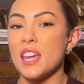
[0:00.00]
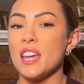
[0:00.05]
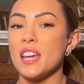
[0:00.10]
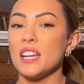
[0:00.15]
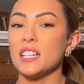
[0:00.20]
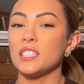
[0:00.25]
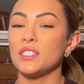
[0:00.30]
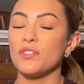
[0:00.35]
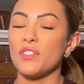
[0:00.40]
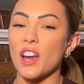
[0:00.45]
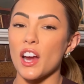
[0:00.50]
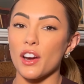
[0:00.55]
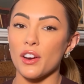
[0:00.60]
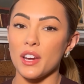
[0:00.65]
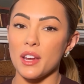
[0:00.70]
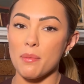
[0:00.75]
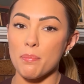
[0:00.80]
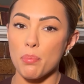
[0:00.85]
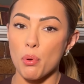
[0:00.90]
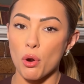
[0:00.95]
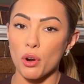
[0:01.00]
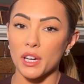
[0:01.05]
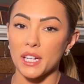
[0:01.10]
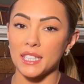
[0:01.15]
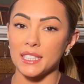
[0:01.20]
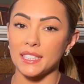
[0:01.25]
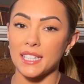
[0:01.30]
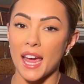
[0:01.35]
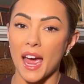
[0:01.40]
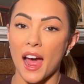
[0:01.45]
It's very
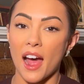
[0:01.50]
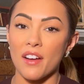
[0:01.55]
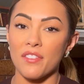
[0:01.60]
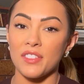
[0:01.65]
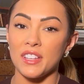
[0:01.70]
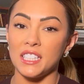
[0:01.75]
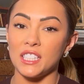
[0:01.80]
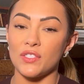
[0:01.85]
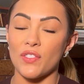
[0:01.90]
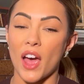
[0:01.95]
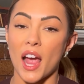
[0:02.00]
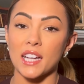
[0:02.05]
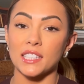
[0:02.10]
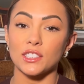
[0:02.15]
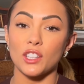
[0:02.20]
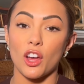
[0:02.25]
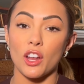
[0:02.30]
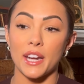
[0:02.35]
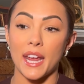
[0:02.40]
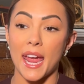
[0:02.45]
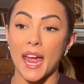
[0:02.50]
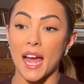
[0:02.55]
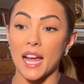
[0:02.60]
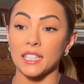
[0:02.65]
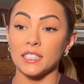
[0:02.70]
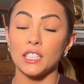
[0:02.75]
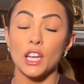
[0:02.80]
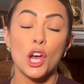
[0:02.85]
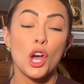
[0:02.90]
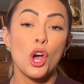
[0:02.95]
important to have these facts on hand,